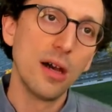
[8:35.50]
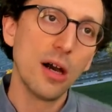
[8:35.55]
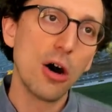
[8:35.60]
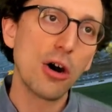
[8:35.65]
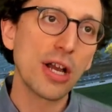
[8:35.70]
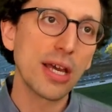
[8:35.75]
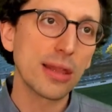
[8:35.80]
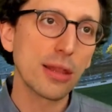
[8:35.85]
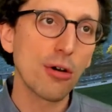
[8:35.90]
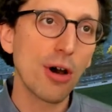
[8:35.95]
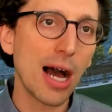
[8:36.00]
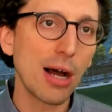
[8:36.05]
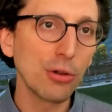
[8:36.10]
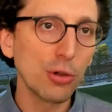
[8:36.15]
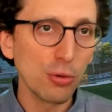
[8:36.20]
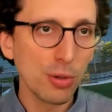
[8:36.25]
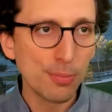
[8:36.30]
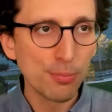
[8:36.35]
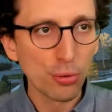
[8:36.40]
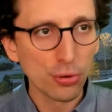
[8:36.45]
Okay, so how
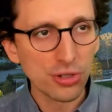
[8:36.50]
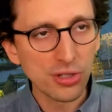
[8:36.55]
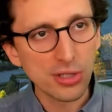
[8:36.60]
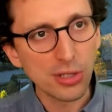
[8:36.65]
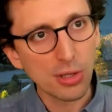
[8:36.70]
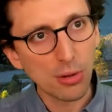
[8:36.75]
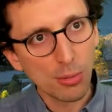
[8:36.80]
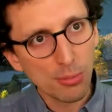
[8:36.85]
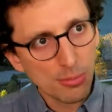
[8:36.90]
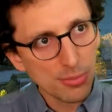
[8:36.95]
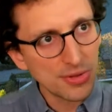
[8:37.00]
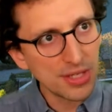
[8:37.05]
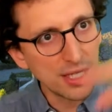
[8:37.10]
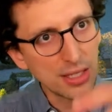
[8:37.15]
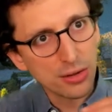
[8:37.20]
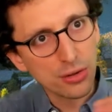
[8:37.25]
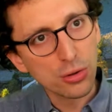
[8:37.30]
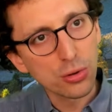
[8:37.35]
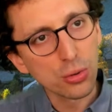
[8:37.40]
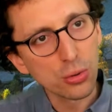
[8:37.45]
do we put
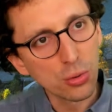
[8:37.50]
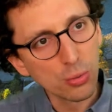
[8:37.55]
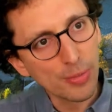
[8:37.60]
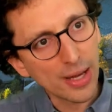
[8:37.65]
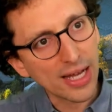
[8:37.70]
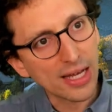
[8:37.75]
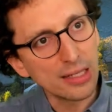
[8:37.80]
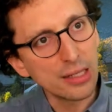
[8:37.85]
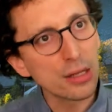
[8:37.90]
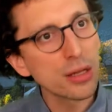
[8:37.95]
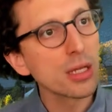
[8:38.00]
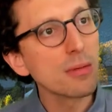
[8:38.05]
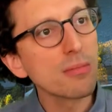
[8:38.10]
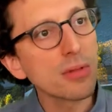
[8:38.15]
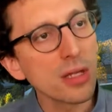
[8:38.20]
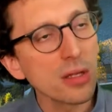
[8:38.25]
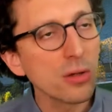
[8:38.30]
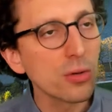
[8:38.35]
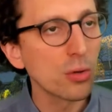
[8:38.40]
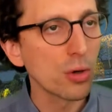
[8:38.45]
these two
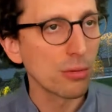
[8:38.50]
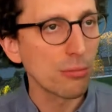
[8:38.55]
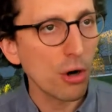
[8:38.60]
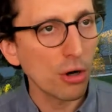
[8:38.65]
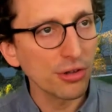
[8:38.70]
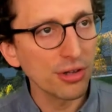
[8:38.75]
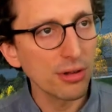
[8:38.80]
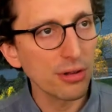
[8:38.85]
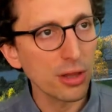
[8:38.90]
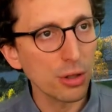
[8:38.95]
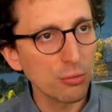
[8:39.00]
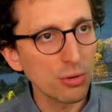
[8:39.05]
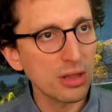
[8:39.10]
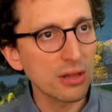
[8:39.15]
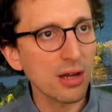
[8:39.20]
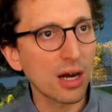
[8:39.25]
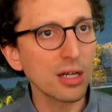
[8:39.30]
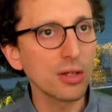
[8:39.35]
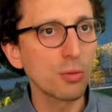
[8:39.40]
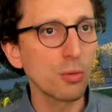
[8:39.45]
mechanisms into a model? So we
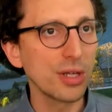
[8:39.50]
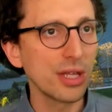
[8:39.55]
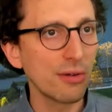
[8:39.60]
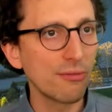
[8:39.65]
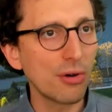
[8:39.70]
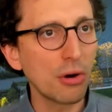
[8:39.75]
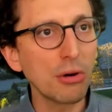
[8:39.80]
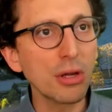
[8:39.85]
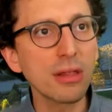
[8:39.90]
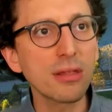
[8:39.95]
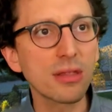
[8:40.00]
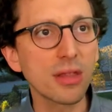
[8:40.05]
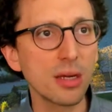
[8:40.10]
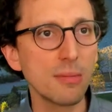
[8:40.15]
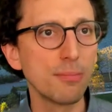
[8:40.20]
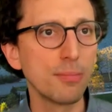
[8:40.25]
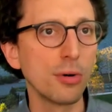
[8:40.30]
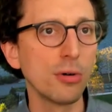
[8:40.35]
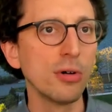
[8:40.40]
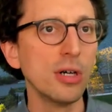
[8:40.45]
start with a very
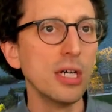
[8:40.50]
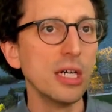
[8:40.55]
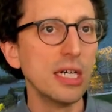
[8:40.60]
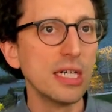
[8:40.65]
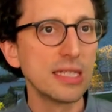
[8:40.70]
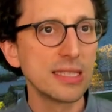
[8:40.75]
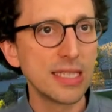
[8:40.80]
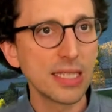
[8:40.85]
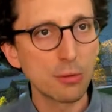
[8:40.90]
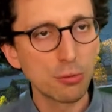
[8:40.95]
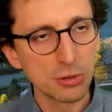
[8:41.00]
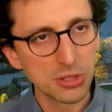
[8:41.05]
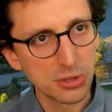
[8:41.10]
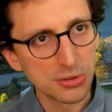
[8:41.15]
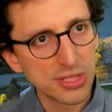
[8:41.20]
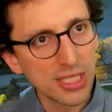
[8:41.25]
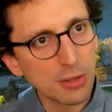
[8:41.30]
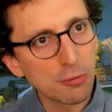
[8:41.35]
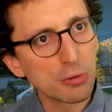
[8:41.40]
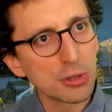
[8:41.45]
simple
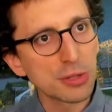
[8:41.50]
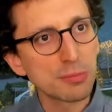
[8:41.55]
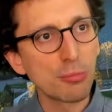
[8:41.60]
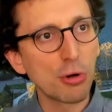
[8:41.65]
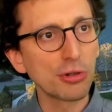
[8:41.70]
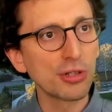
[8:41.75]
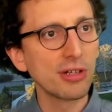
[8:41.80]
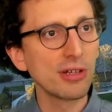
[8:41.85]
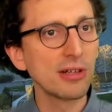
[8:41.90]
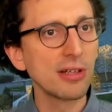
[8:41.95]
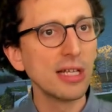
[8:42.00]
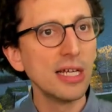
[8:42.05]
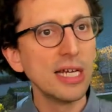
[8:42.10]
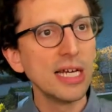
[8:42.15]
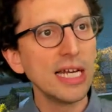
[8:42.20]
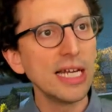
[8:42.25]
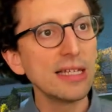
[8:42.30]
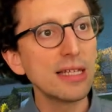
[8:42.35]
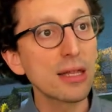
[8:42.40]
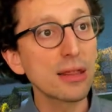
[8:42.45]
sequence-to-sequence model.
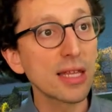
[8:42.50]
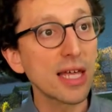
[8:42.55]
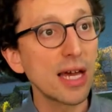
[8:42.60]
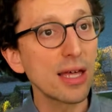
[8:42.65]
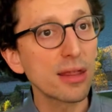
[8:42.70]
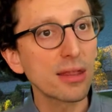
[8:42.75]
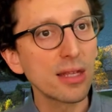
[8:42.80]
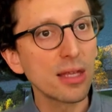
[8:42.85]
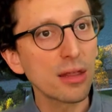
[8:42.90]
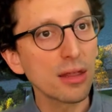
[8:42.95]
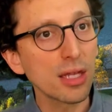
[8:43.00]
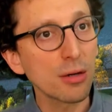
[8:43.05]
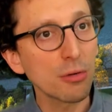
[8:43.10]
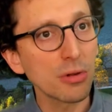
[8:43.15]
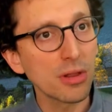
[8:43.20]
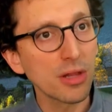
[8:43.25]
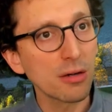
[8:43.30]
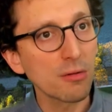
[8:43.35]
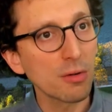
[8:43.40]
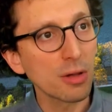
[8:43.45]
In this case, the
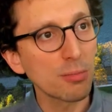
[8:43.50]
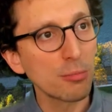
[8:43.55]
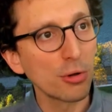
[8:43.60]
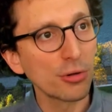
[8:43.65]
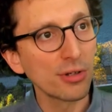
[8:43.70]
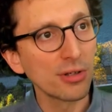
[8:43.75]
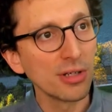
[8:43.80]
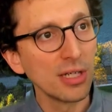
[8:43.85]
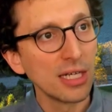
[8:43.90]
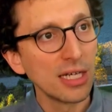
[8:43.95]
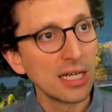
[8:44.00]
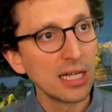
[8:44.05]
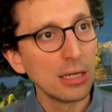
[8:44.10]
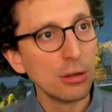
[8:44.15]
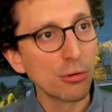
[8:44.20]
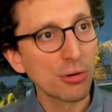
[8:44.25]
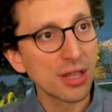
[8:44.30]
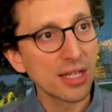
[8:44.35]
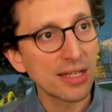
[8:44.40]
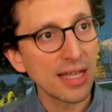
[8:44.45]
sequence-to-sequence model
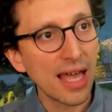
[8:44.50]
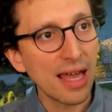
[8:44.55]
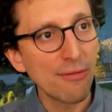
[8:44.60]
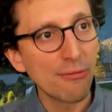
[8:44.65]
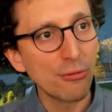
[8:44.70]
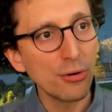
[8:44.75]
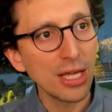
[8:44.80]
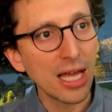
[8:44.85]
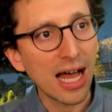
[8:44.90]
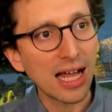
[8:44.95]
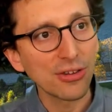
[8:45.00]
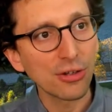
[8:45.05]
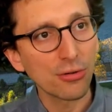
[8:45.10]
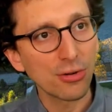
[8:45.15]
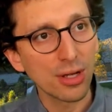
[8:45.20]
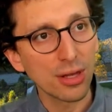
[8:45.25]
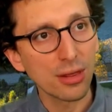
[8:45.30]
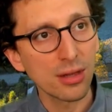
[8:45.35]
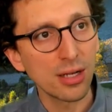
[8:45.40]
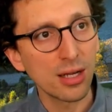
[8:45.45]
looks at every
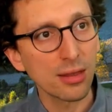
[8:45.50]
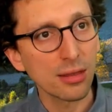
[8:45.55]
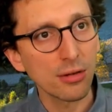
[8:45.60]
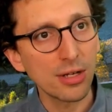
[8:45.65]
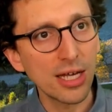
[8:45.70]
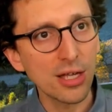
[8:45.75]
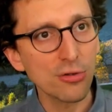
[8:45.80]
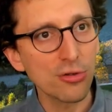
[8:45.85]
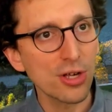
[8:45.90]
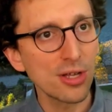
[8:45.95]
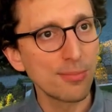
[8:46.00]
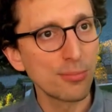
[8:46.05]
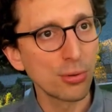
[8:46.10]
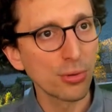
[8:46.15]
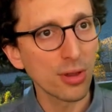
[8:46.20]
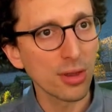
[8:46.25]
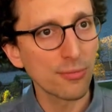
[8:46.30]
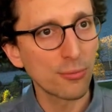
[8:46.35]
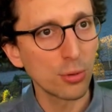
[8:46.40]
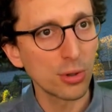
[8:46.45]
utterance in isolation,
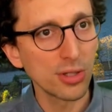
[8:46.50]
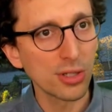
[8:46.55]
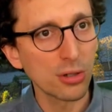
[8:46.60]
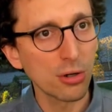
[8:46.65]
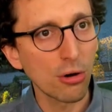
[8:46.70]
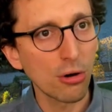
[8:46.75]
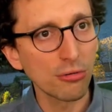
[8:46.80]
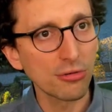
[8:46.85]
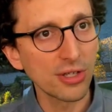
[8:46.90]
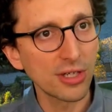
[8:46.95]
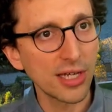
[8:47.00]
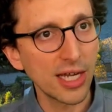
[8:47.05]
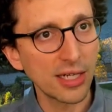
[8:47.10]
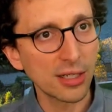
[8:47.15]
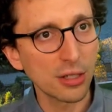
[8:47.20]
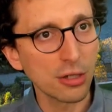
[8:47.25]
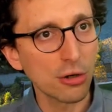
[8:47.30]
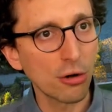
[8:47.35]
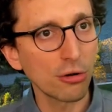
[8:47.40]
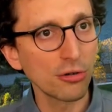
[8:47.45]
puts it through the
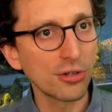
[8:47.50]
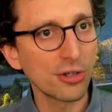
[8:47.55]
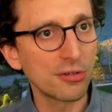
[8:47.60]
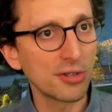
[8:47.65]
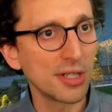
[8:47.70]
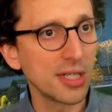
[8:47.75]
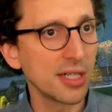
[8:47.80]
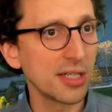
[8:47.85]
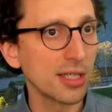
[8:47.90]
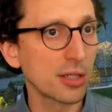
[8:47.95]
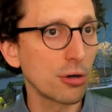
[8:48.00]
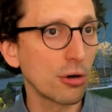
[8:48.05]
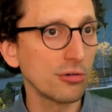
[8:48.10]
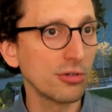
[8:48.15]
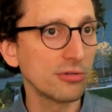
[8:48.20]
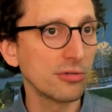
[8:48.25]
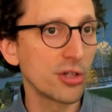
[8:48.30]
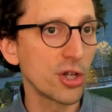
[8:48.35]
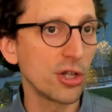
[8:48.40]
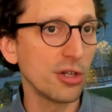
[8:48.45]
encoder, and the
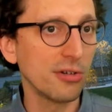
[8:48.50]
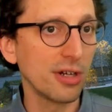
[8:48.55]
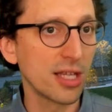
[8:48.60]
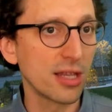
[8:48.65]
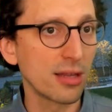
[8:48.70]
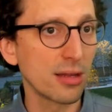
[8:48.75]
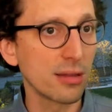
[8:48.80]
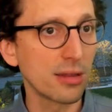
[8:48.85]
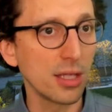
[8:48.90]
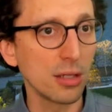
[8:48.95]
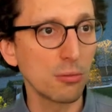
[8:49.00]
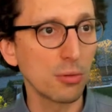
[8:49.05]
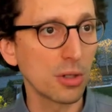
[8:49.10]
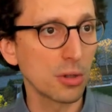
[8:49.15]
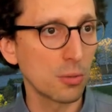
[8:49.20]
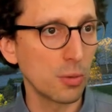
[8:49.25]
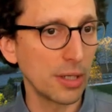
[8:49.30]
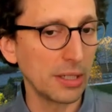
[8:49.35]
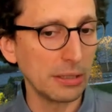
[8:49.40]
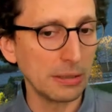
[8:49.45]
encoder generates a
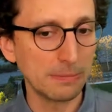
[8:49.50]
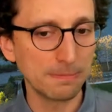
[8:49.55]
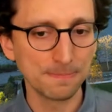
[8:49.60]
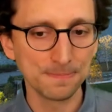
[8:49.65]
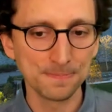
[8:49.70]
SQL query.